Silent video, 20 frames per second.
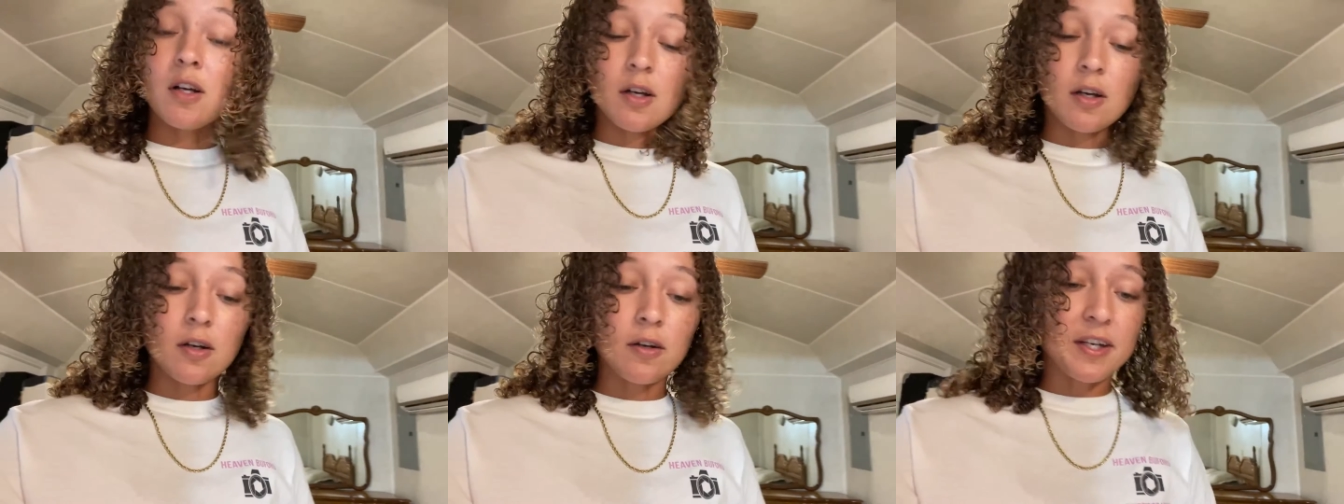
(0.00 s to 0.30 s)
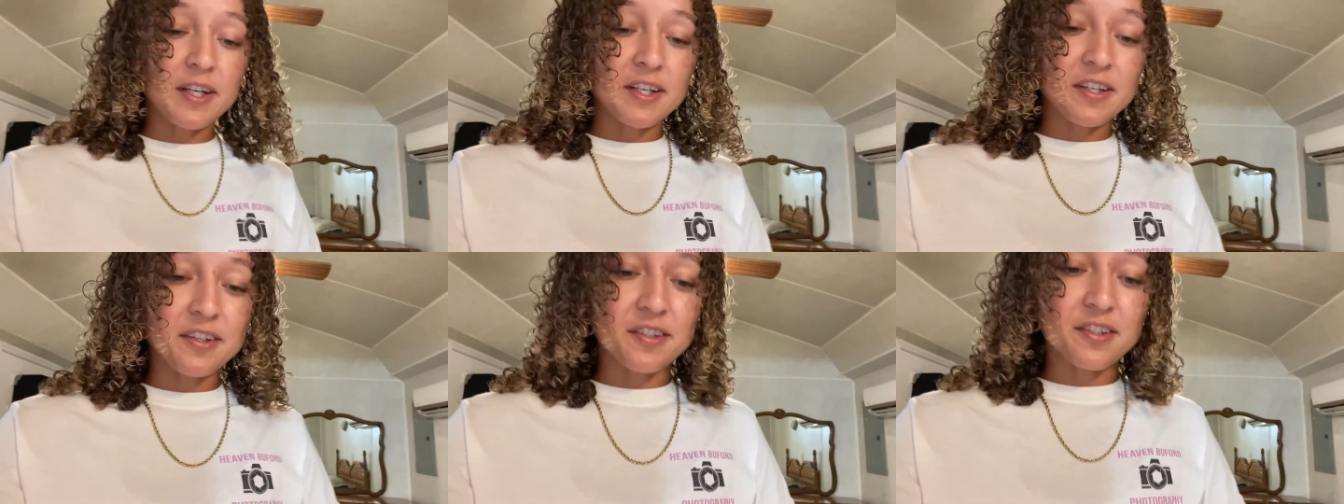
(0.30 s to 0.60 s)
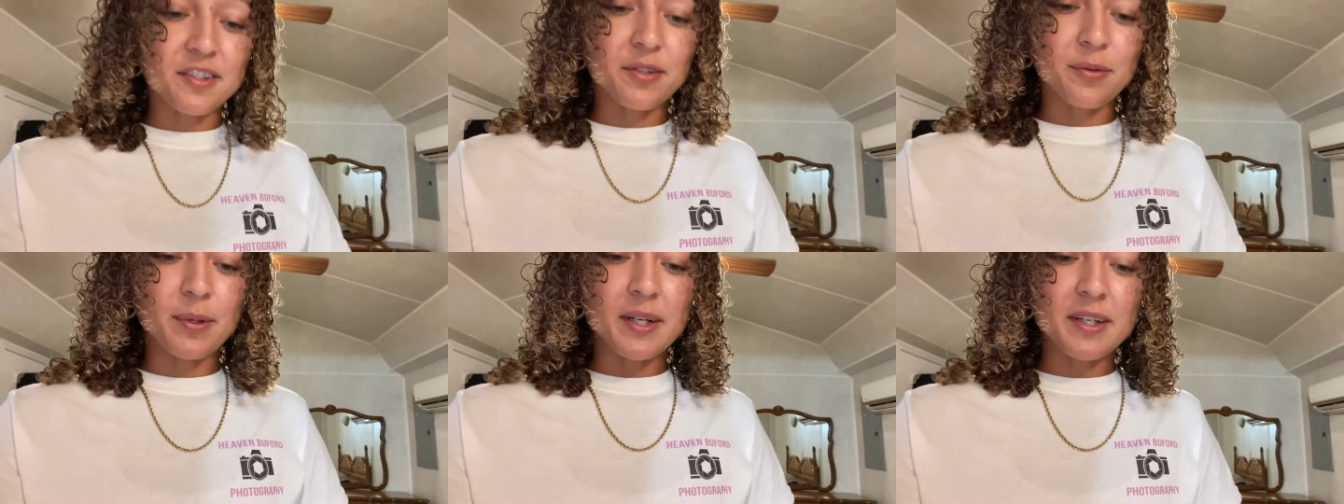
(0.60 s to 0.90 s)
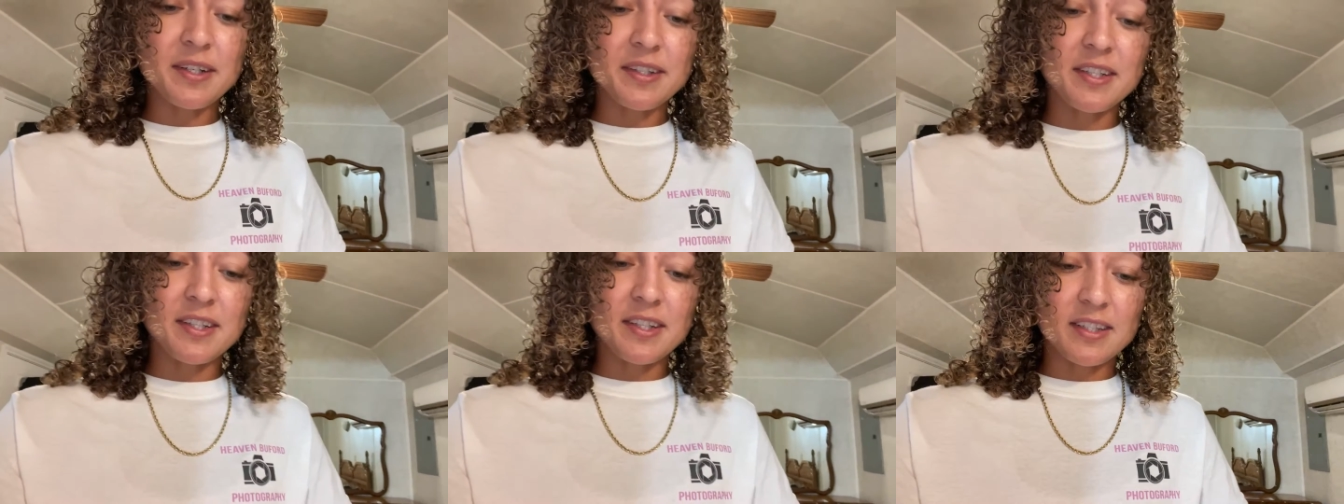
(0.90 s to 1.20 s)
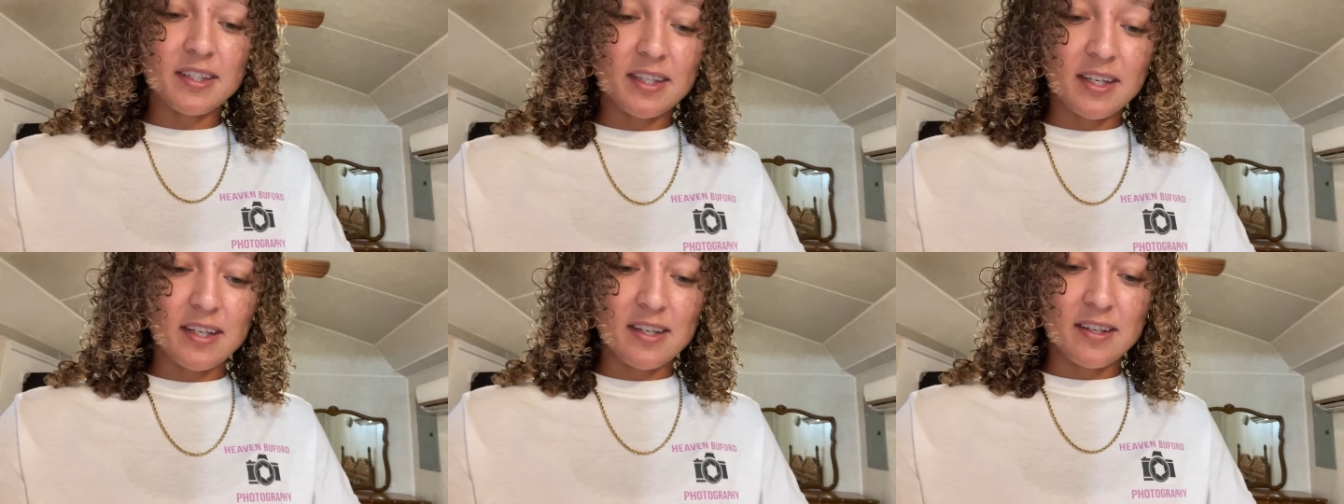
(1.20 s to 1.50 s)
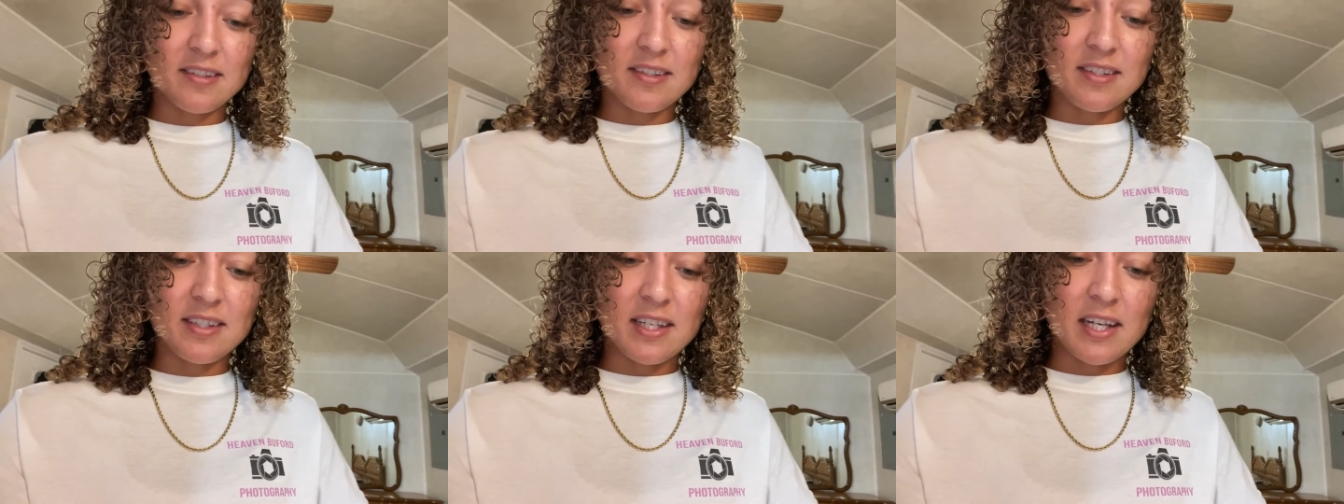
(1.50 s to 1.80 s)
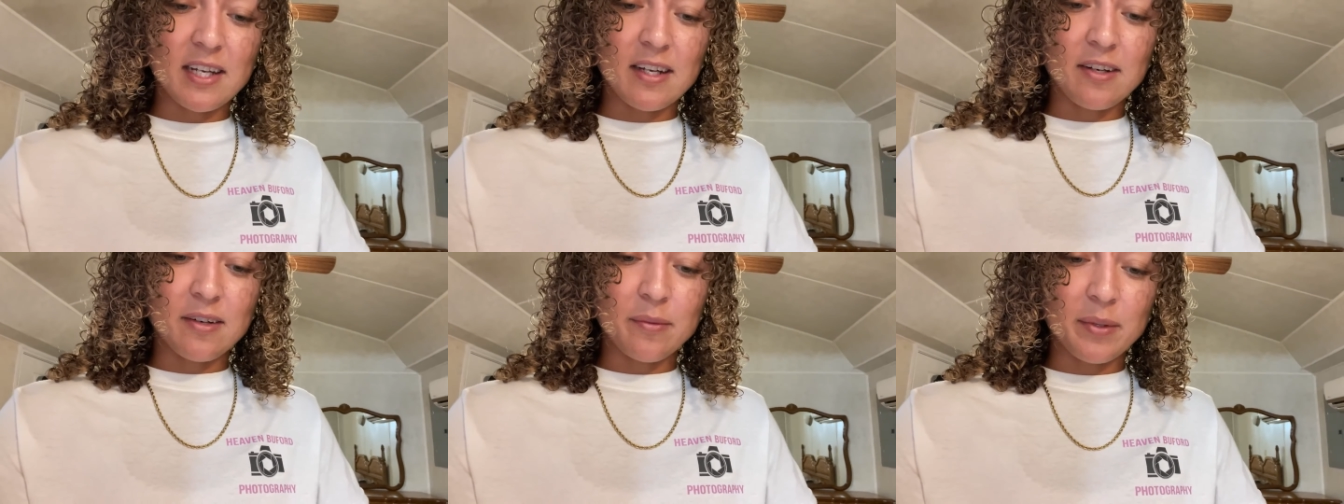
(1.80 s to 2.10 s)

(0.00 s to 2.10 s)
Okay, y'all, so we're out here at the house now.